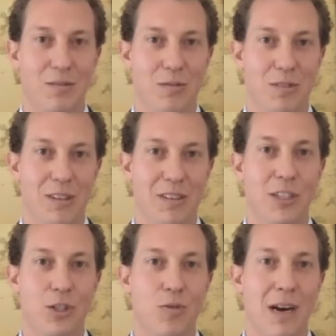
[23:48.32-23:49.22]
at
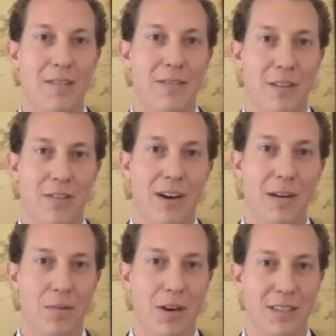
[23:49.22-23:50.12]
least derive the
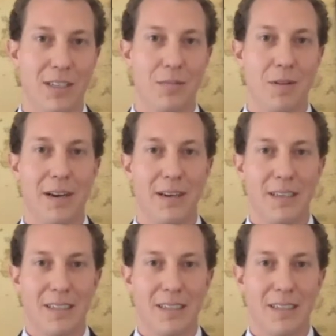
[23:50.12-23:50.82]
thought process behind